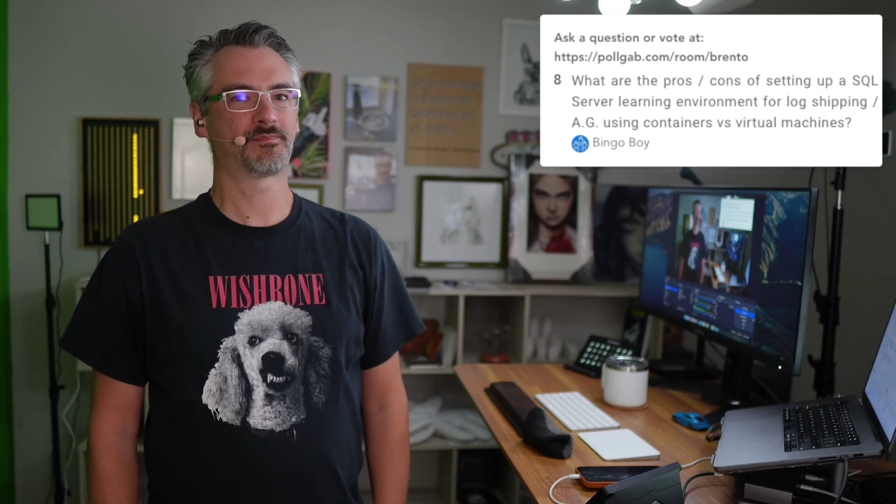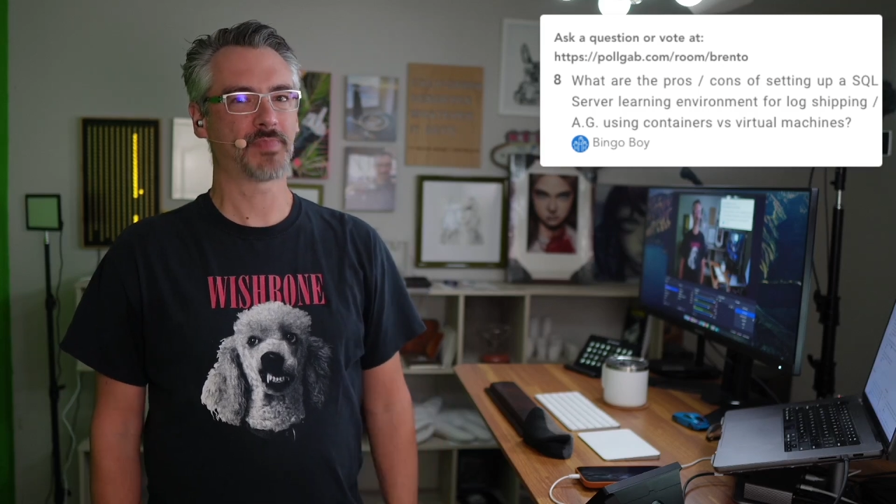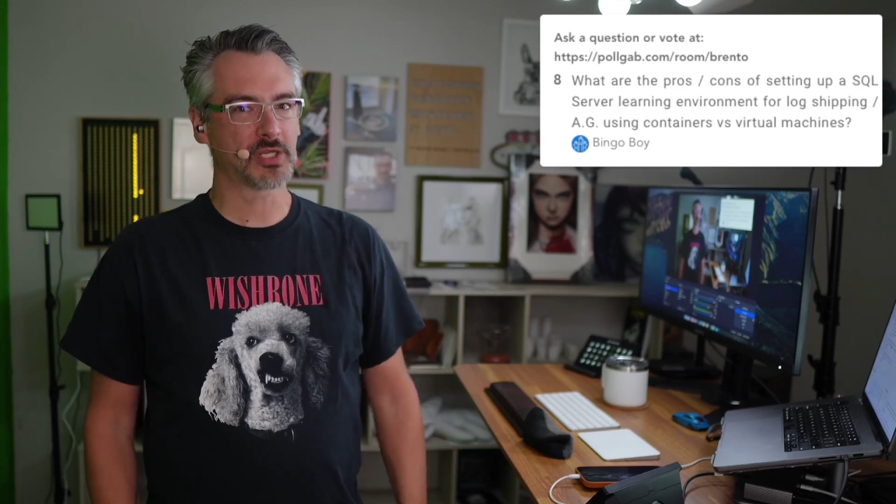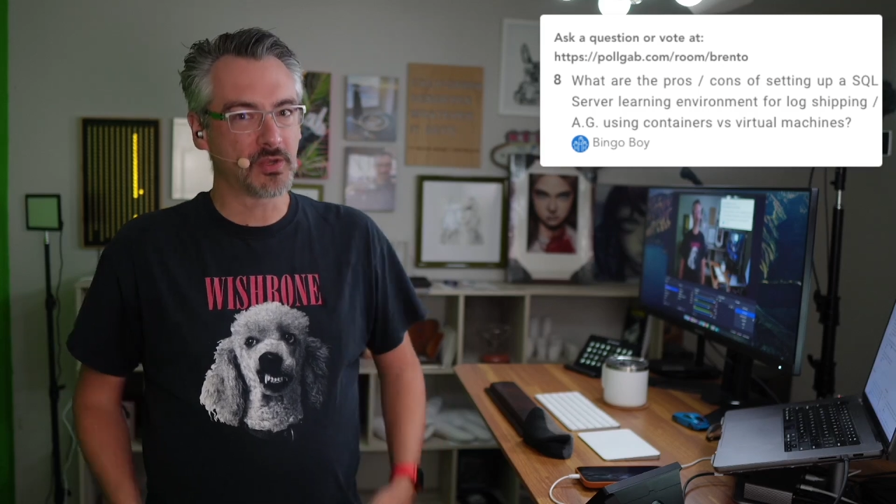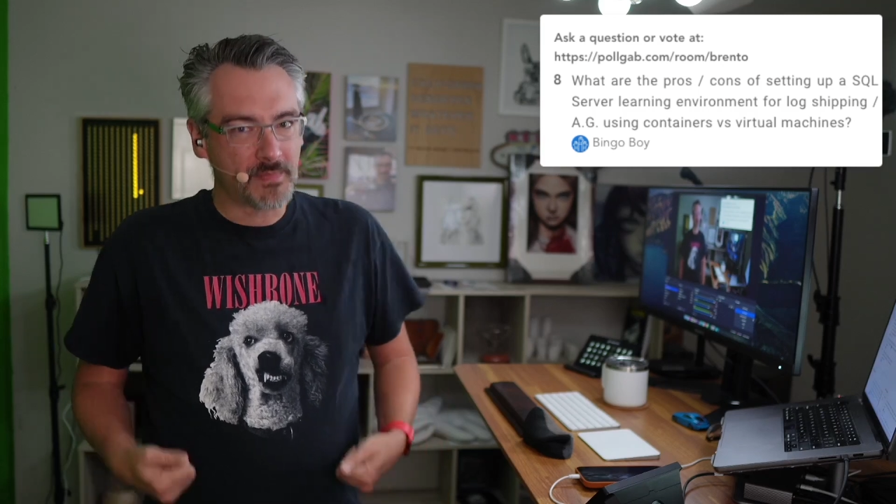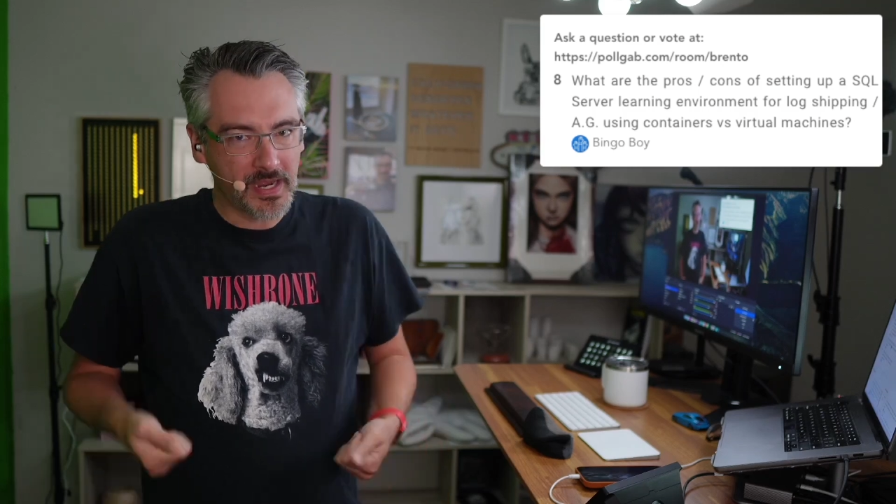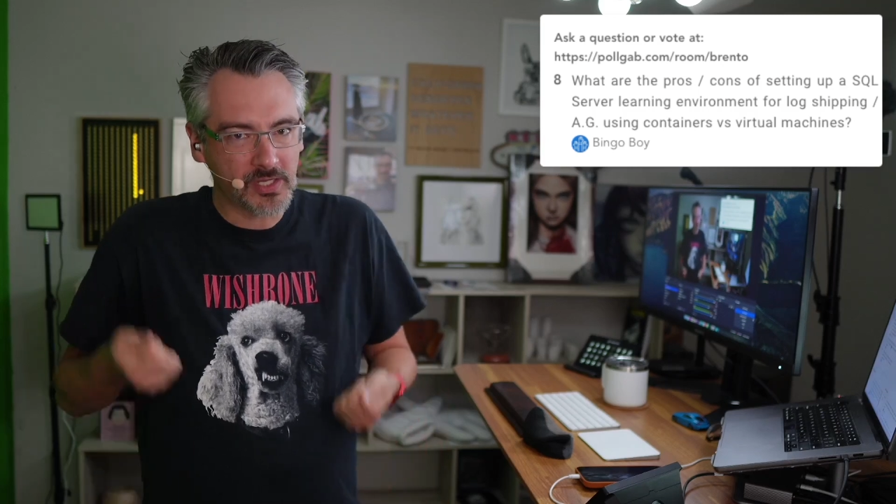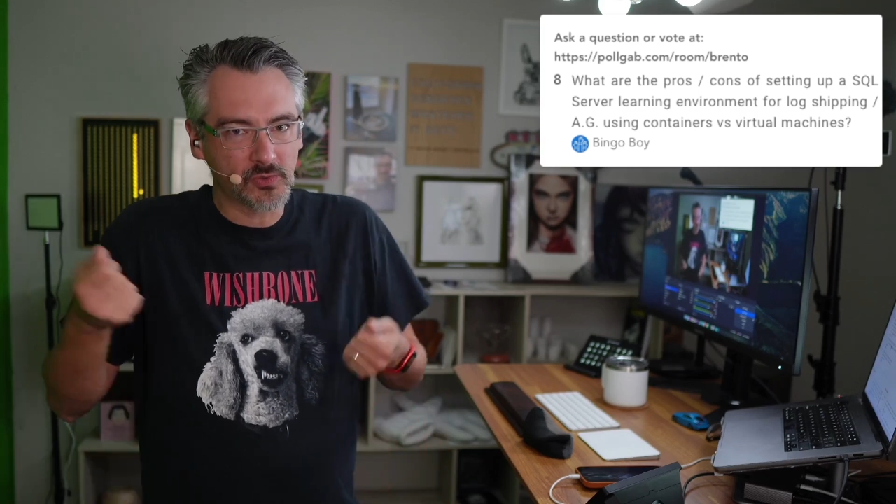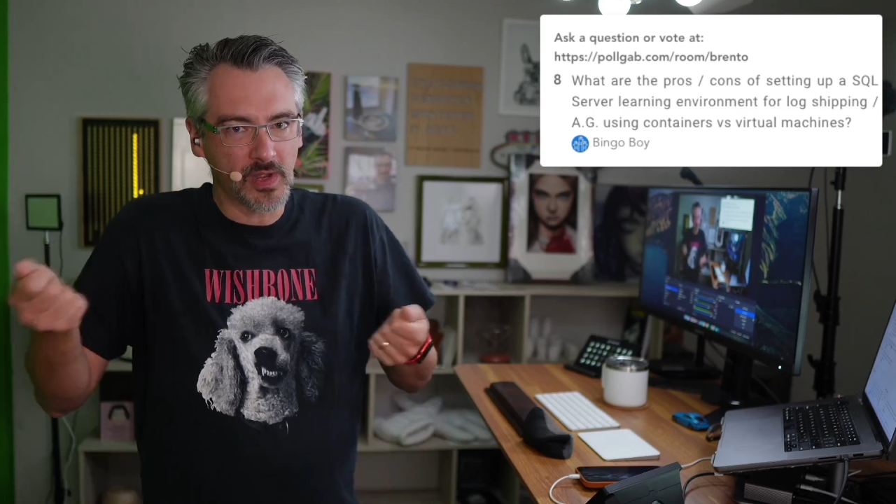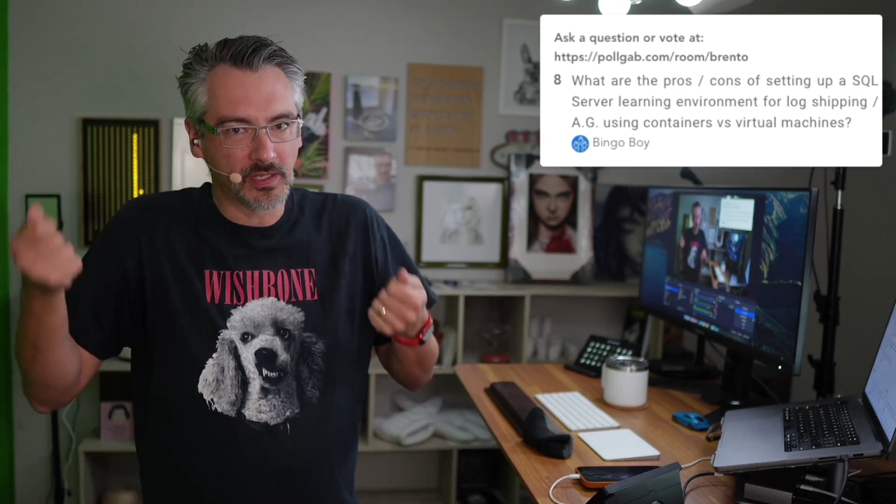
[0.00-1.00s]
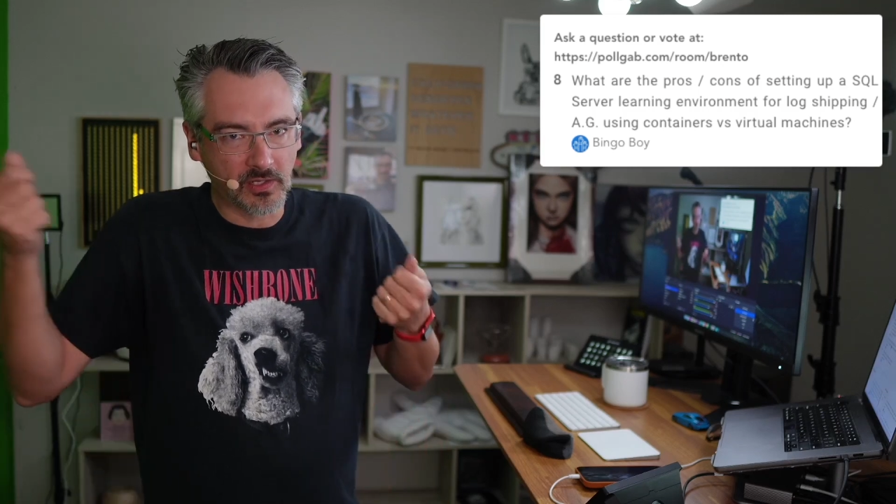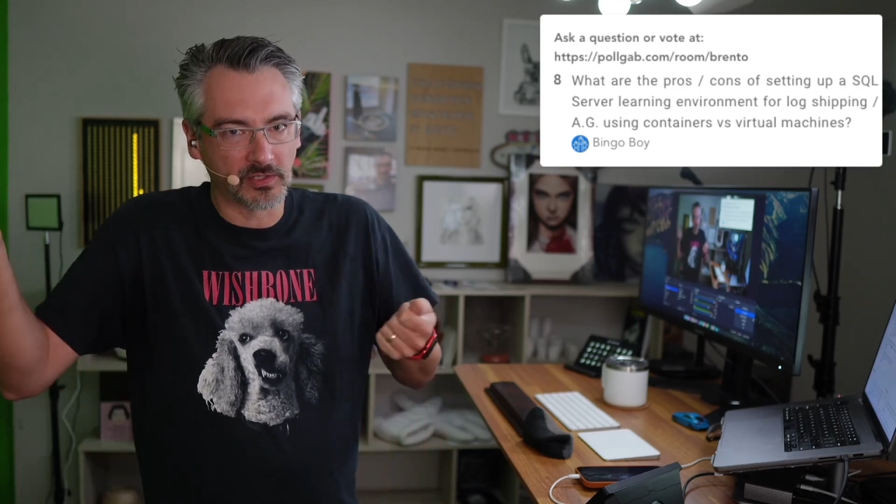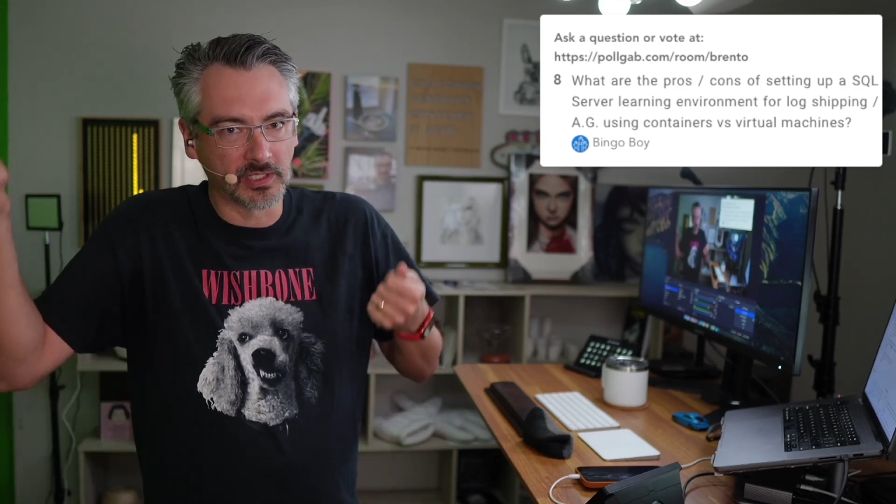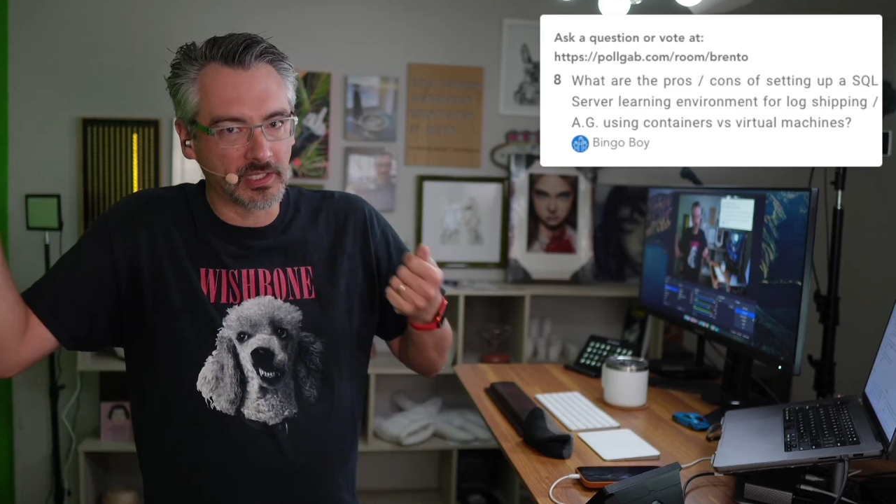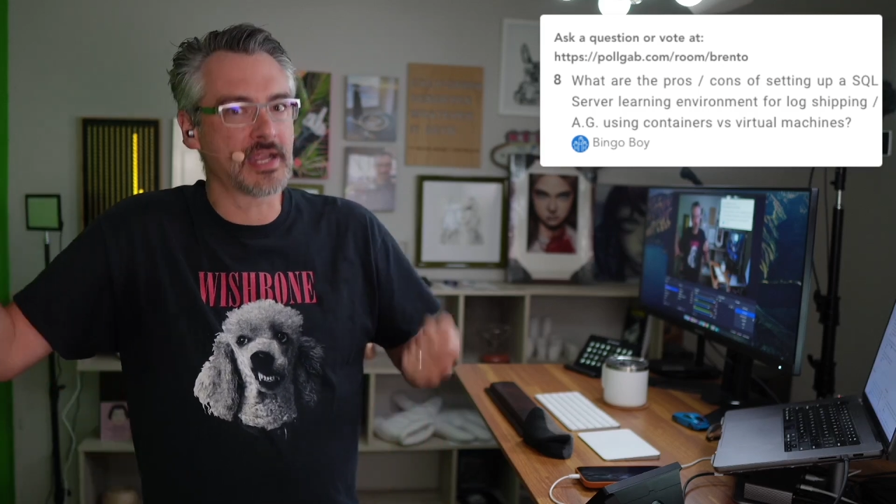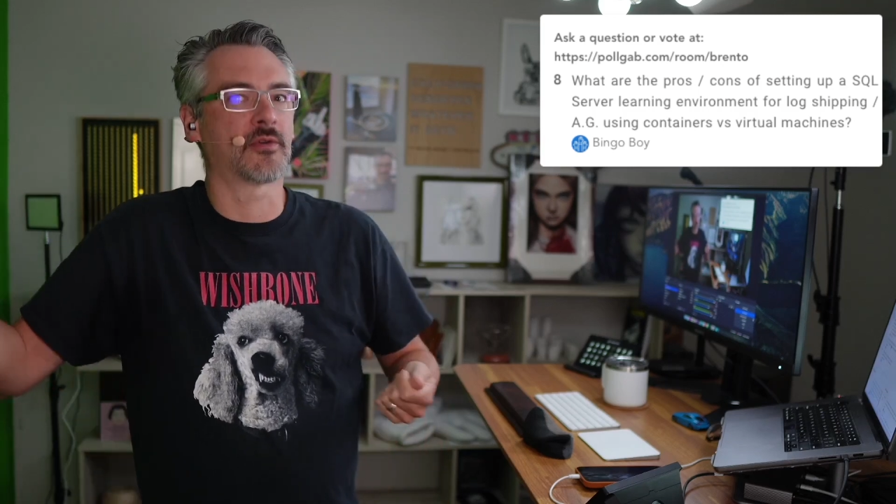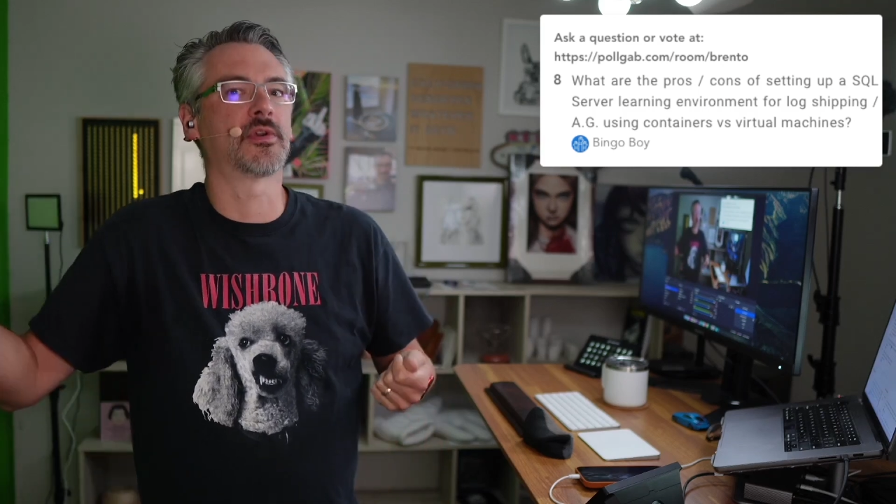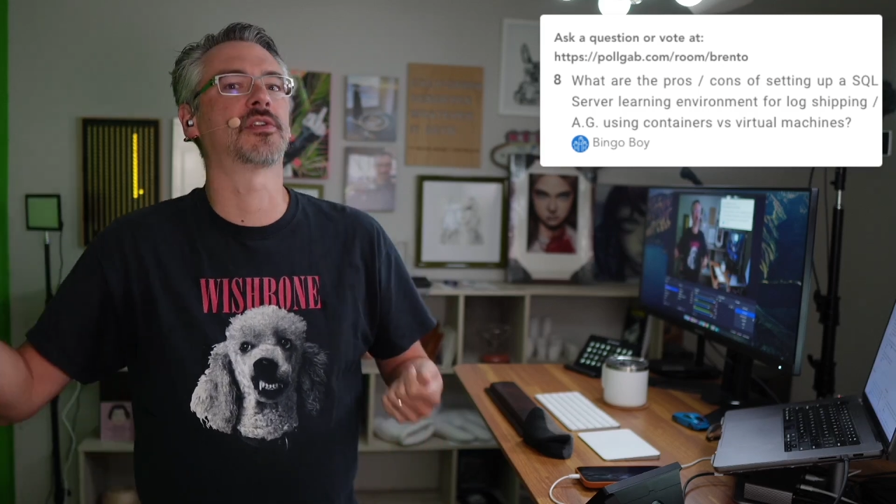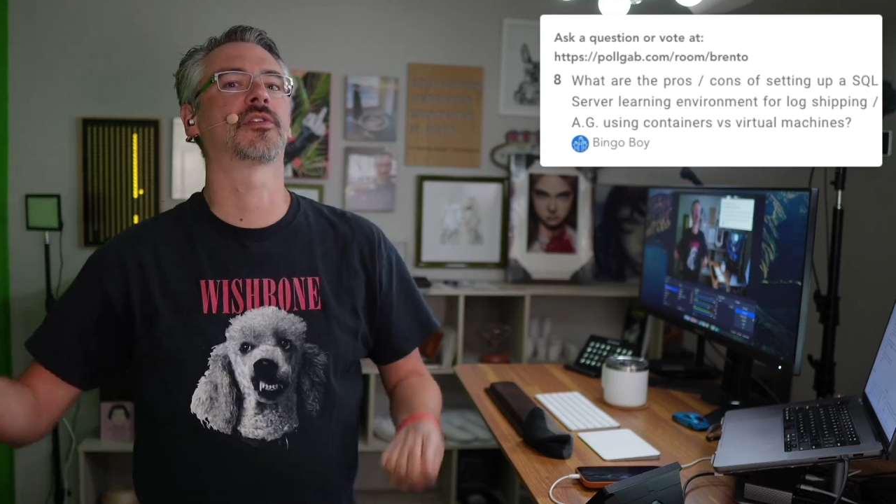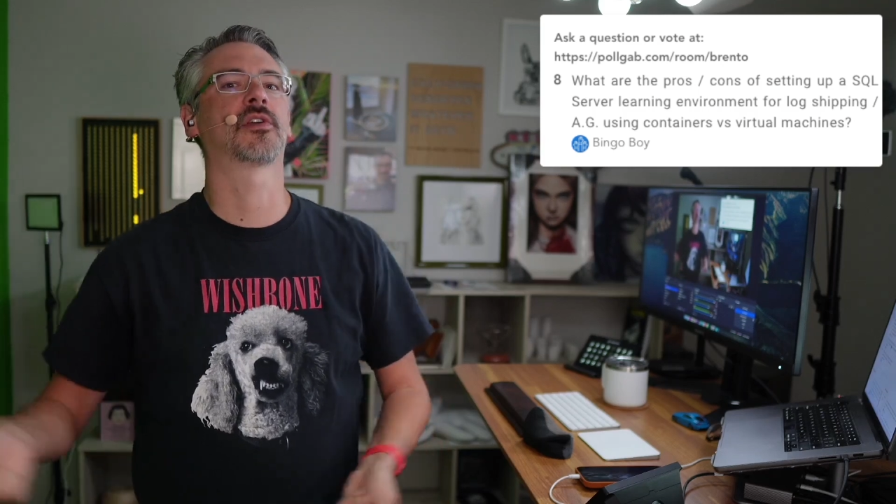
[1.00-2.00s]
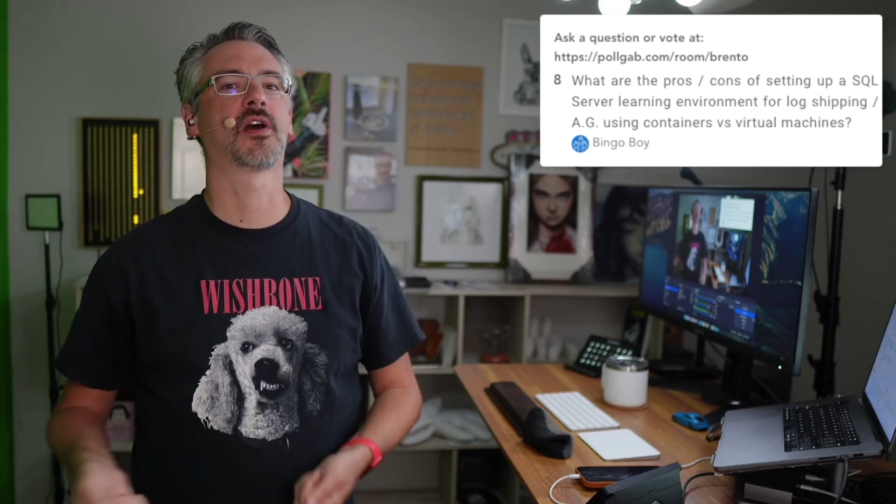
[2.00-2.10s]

but you might as well learn the language